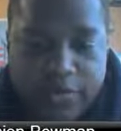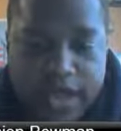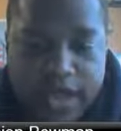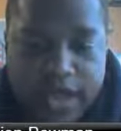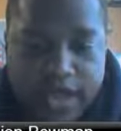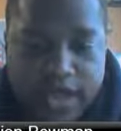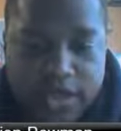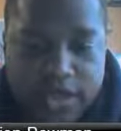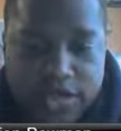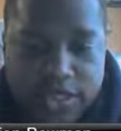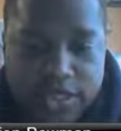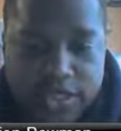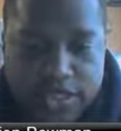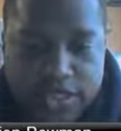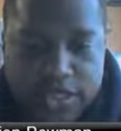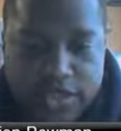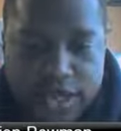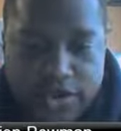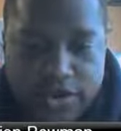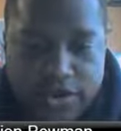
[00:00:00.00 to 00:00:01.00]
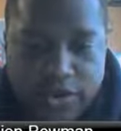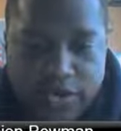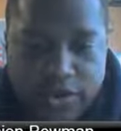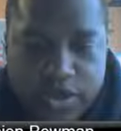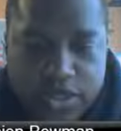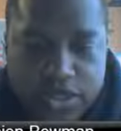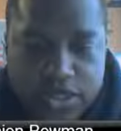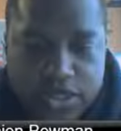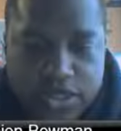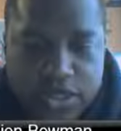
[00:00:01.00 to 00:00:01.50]
back. I don't see a scenario in
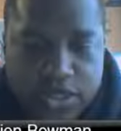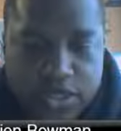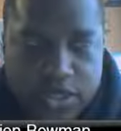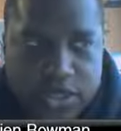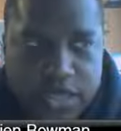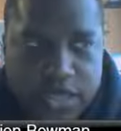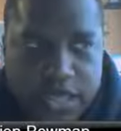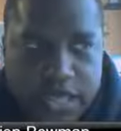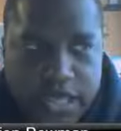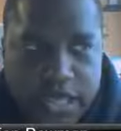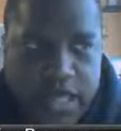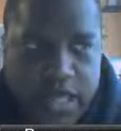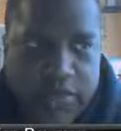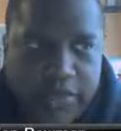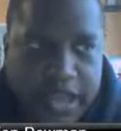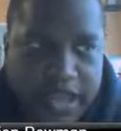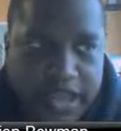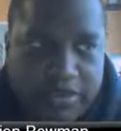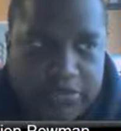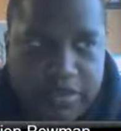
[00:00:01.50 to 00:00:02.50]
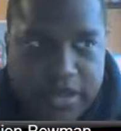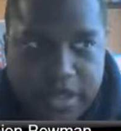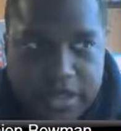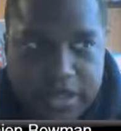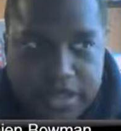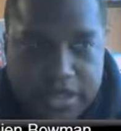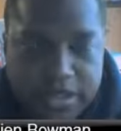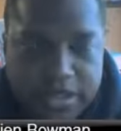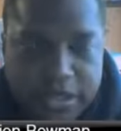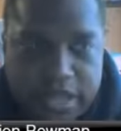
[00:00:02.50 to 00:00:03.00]
which he can come back and
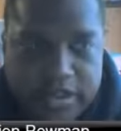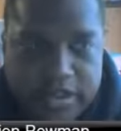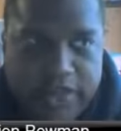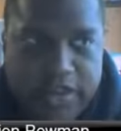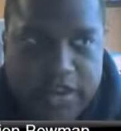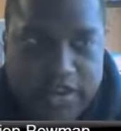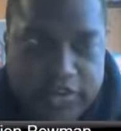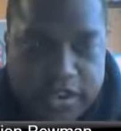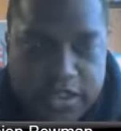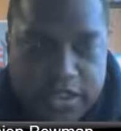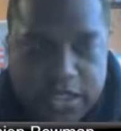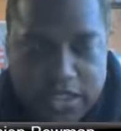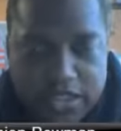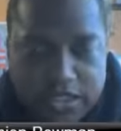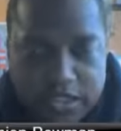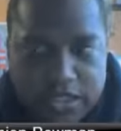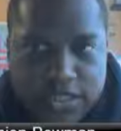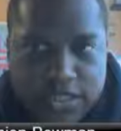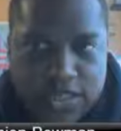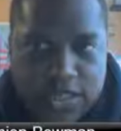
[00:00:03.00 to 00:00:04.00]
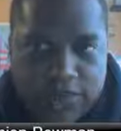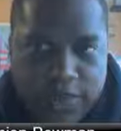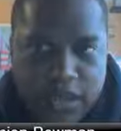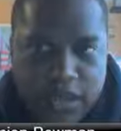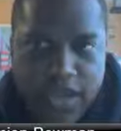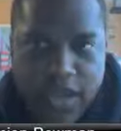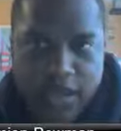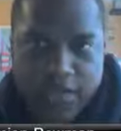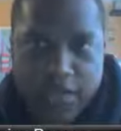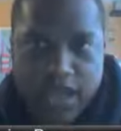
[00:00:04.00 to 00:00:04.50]
pitch, even if he doesn't get
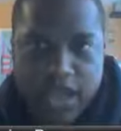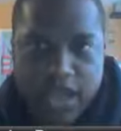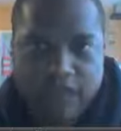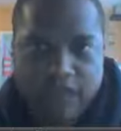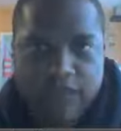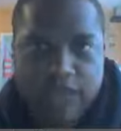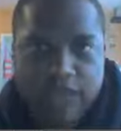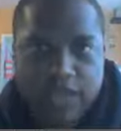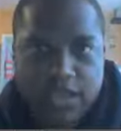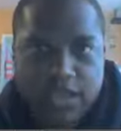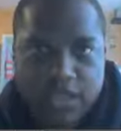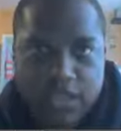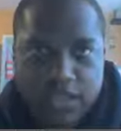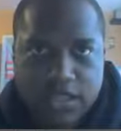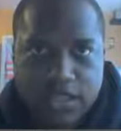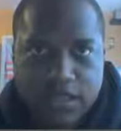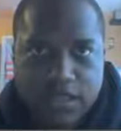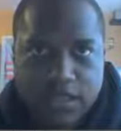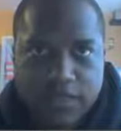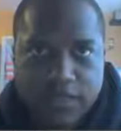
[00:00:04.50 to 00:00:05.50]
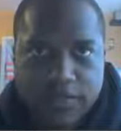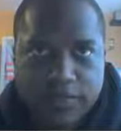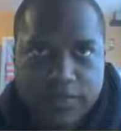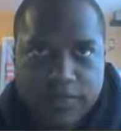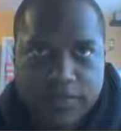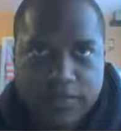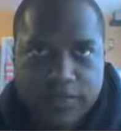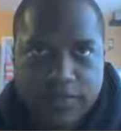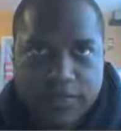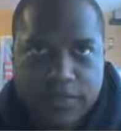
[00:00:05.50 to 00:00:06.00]
suspended. I have to think
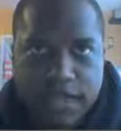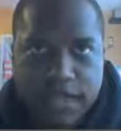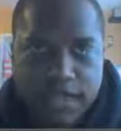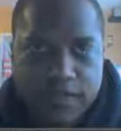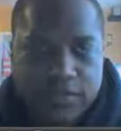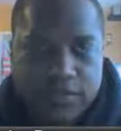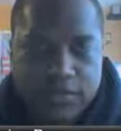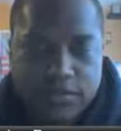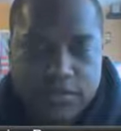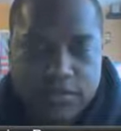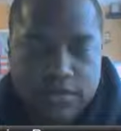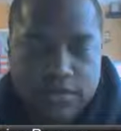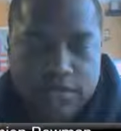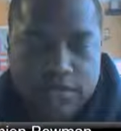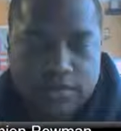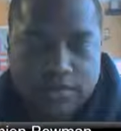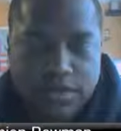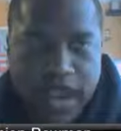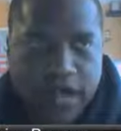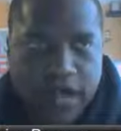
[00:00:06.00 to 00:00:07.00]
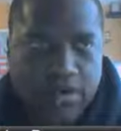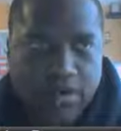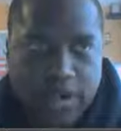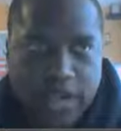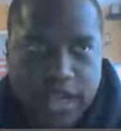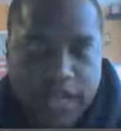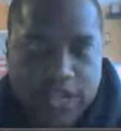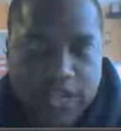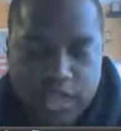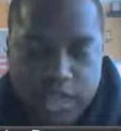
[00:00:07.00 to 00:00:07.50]
that Shapiro and
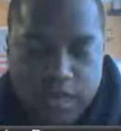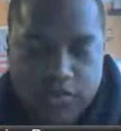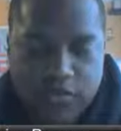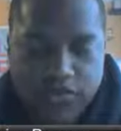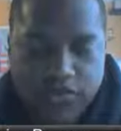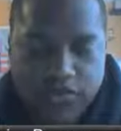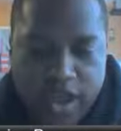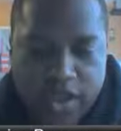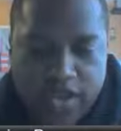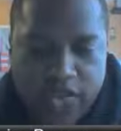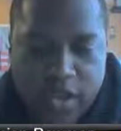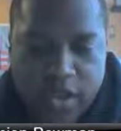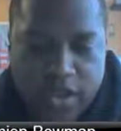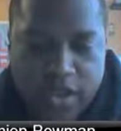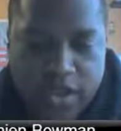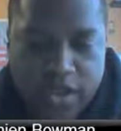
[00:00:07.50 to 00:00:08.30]
Anthony will find a way